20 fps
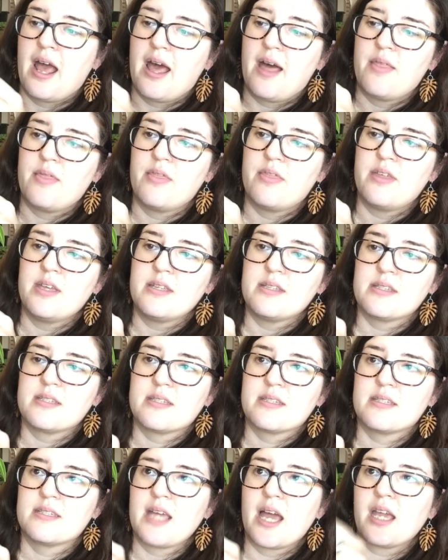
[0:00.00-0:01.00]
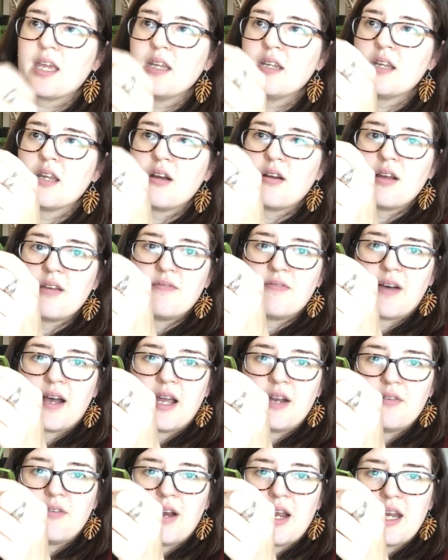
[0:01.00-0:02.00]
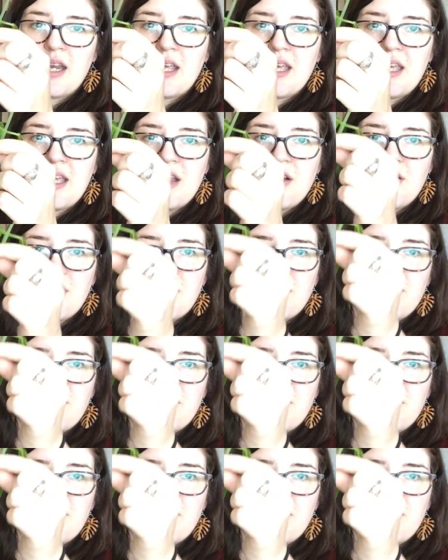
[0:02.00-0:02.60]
and this secondary vine right here